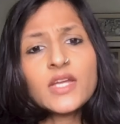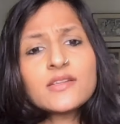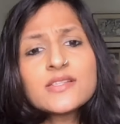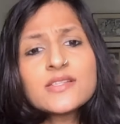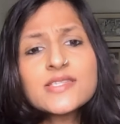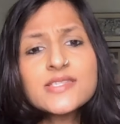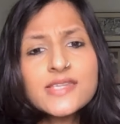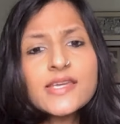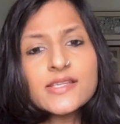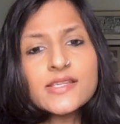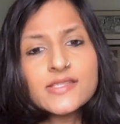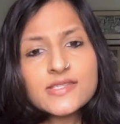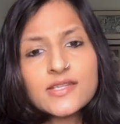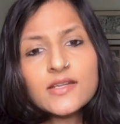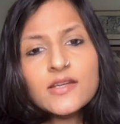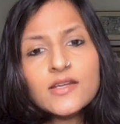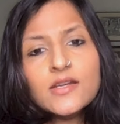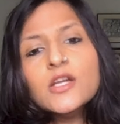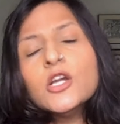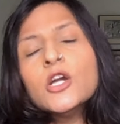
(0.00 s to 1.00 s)
Sixth,
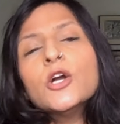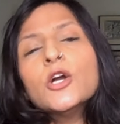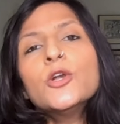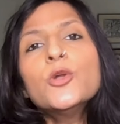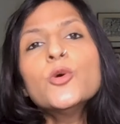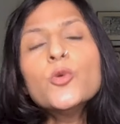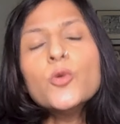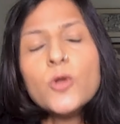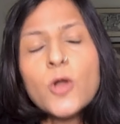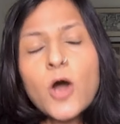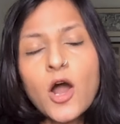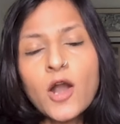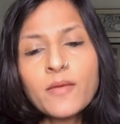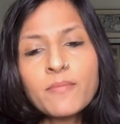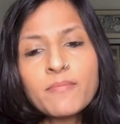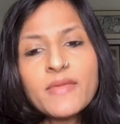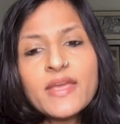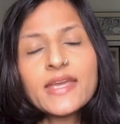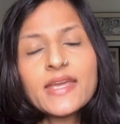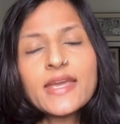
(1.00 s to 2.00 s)
do
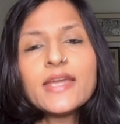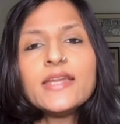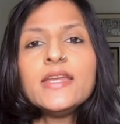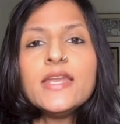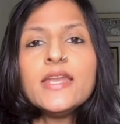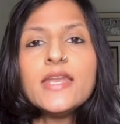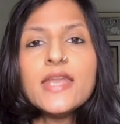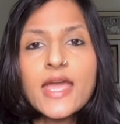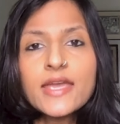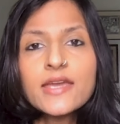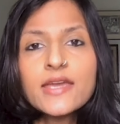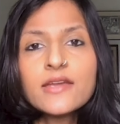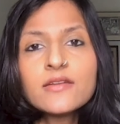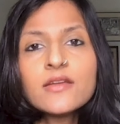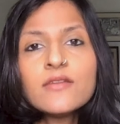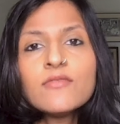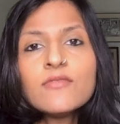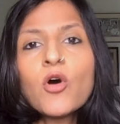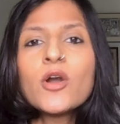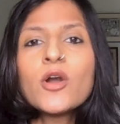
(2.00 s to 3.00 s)
not make any
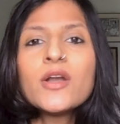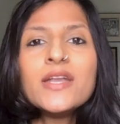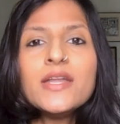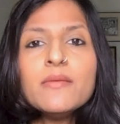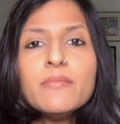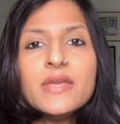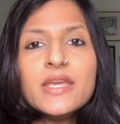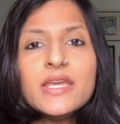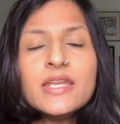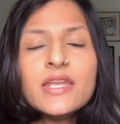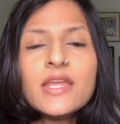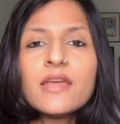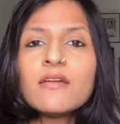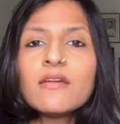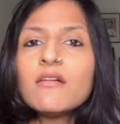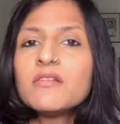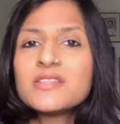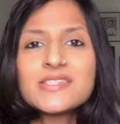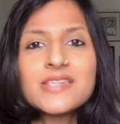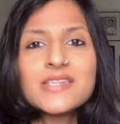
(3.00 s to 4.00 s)
negative or
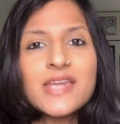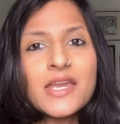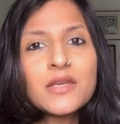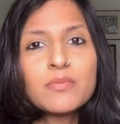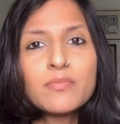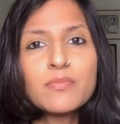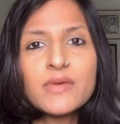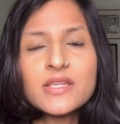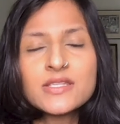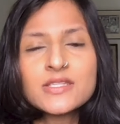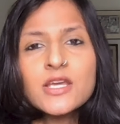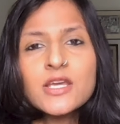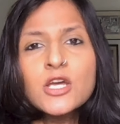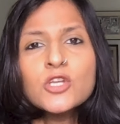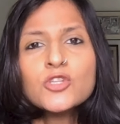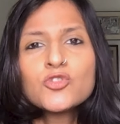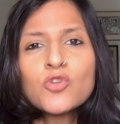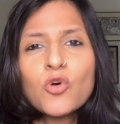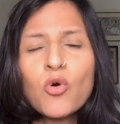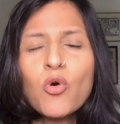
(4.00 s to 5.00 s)
demeaning statements.
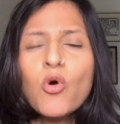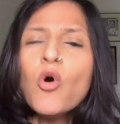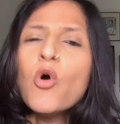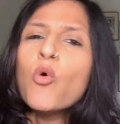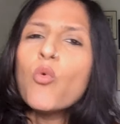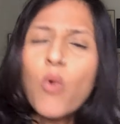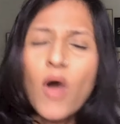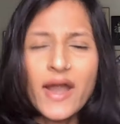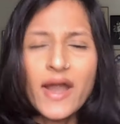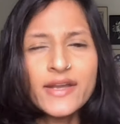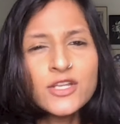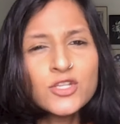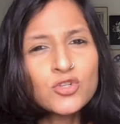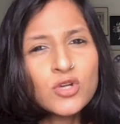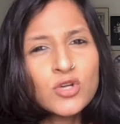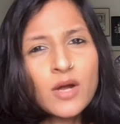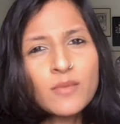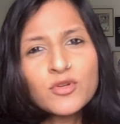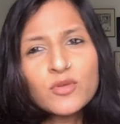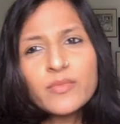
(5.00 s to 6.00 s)
So, why didn't you
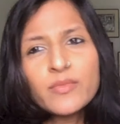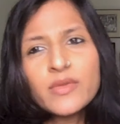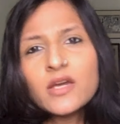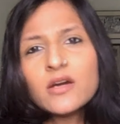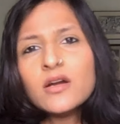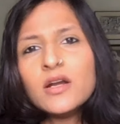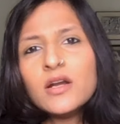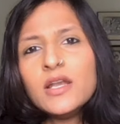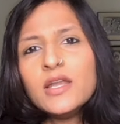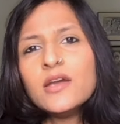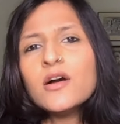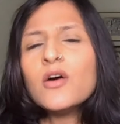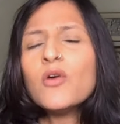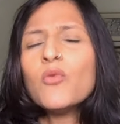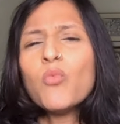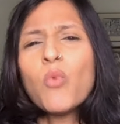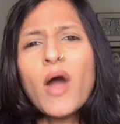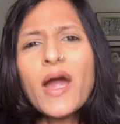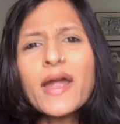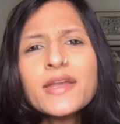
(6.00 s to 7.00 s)
come to me earlier?
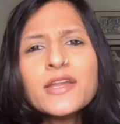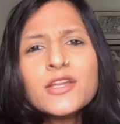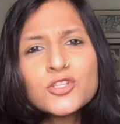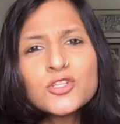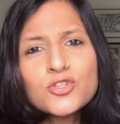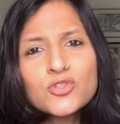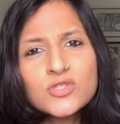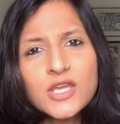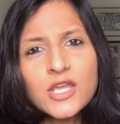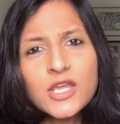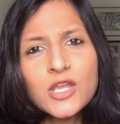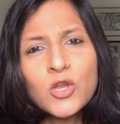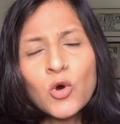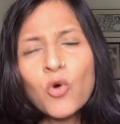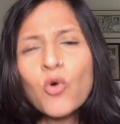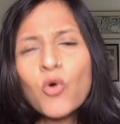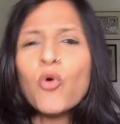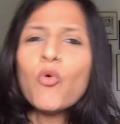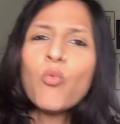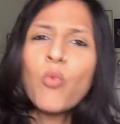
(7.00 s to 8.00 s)
Why didn't you say
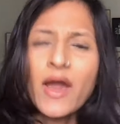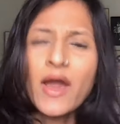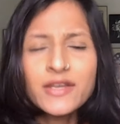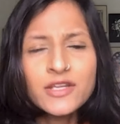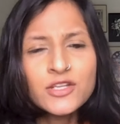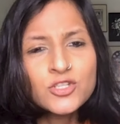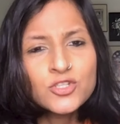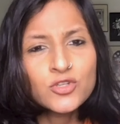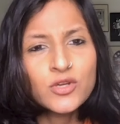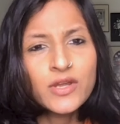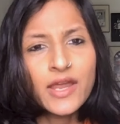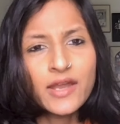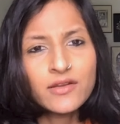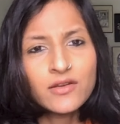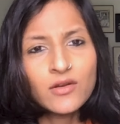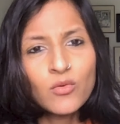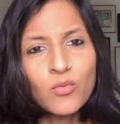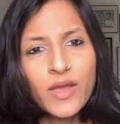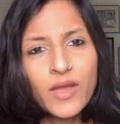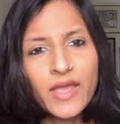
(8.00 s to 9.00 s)
no? Why didn't you get
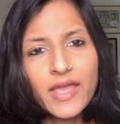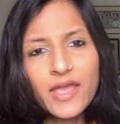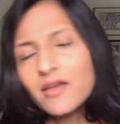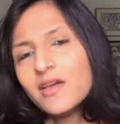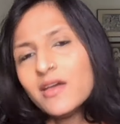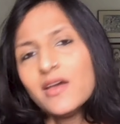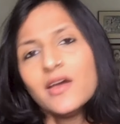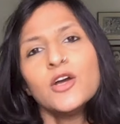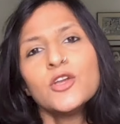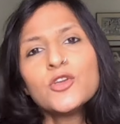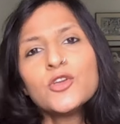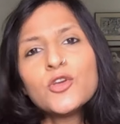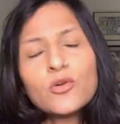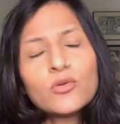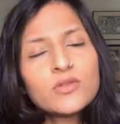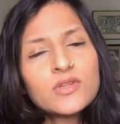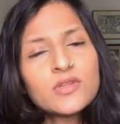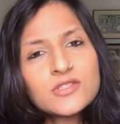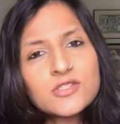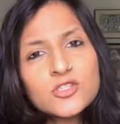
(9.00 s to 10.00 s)
away? You know,
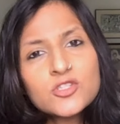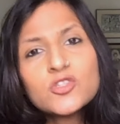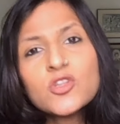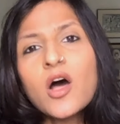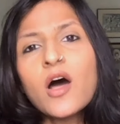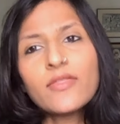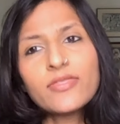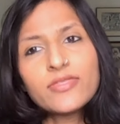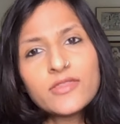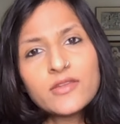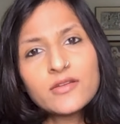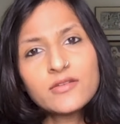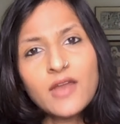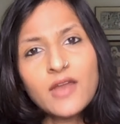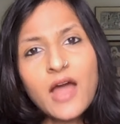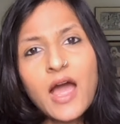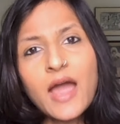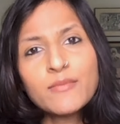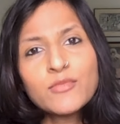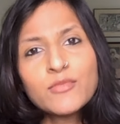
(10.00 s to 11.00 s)
this is not the
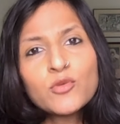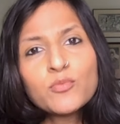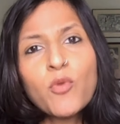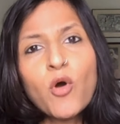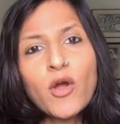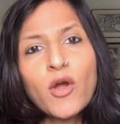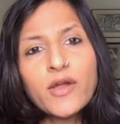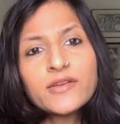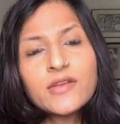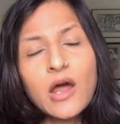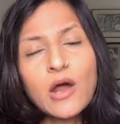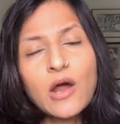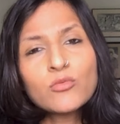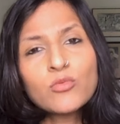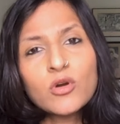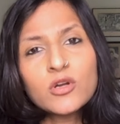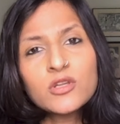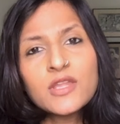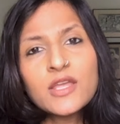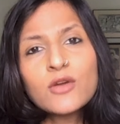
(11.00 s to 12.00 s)
time to point out
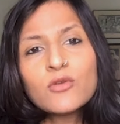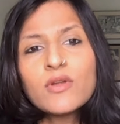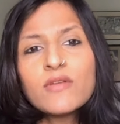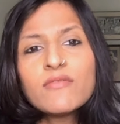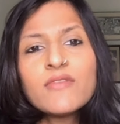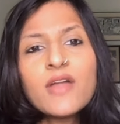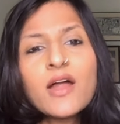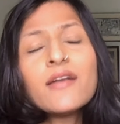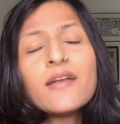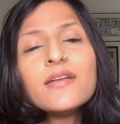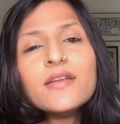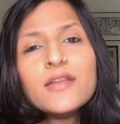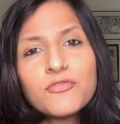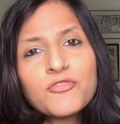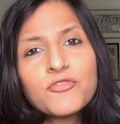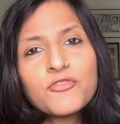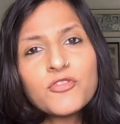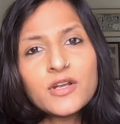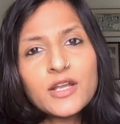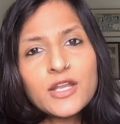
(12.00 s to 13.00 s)
what they could have done
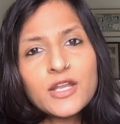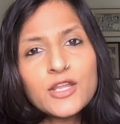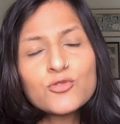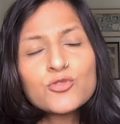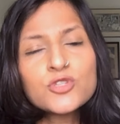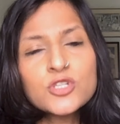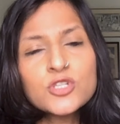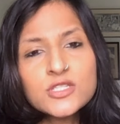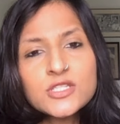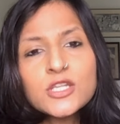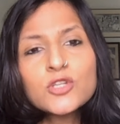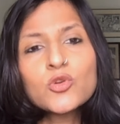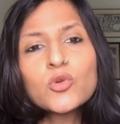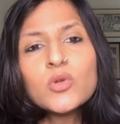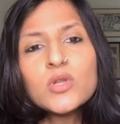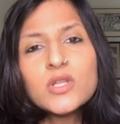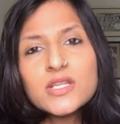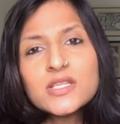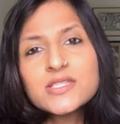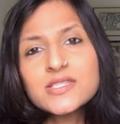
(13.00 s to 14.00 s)
differently. You just need to
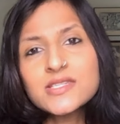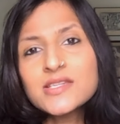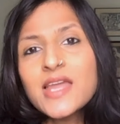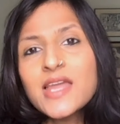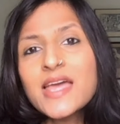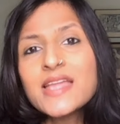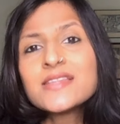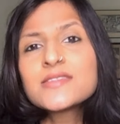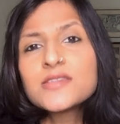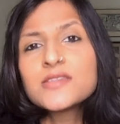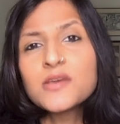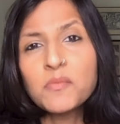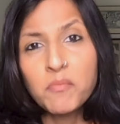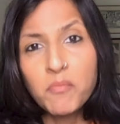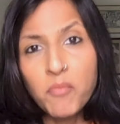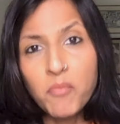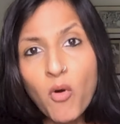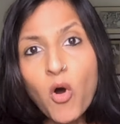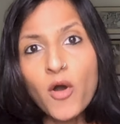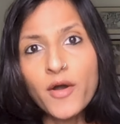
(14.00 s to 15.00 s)
listen and
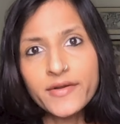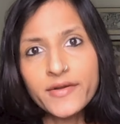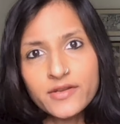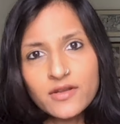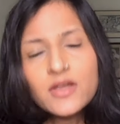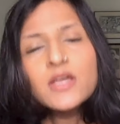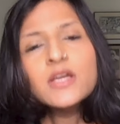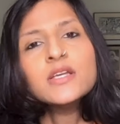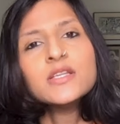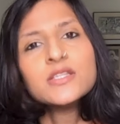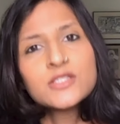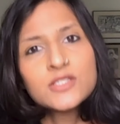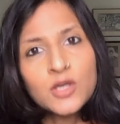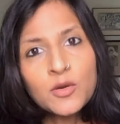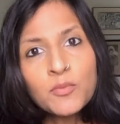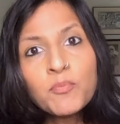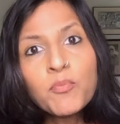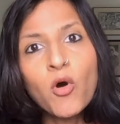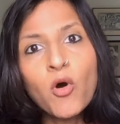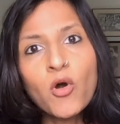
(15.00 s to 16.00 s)
support.
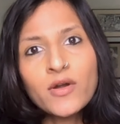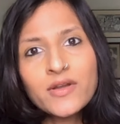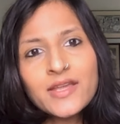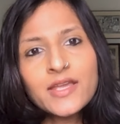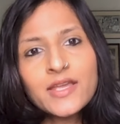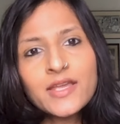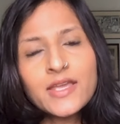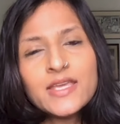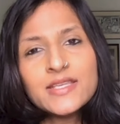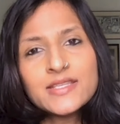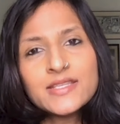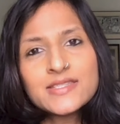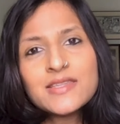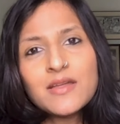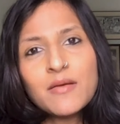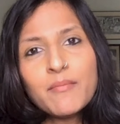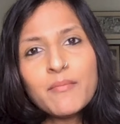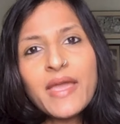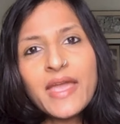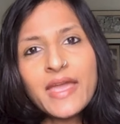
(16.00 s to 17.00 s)
Supporting is
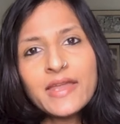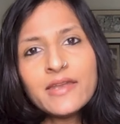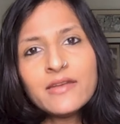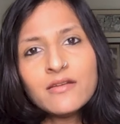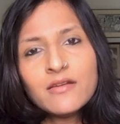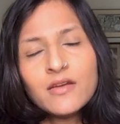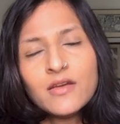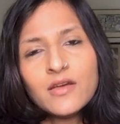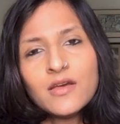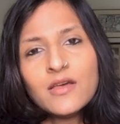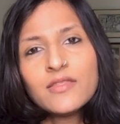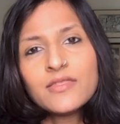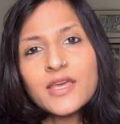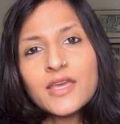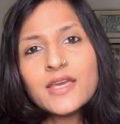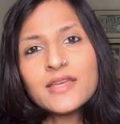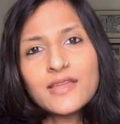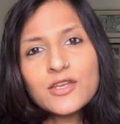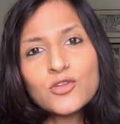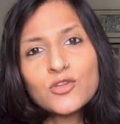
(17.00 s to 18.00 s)
the main
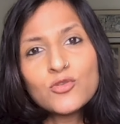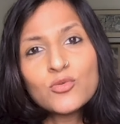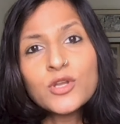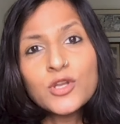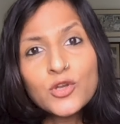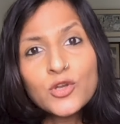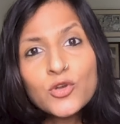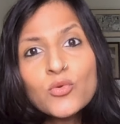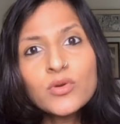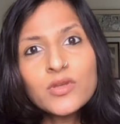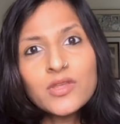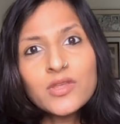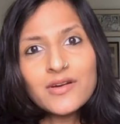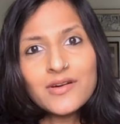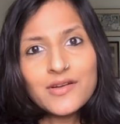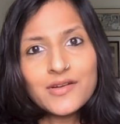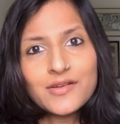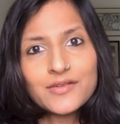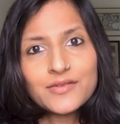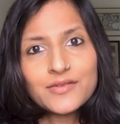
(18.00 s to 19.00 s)
thing that you can do here.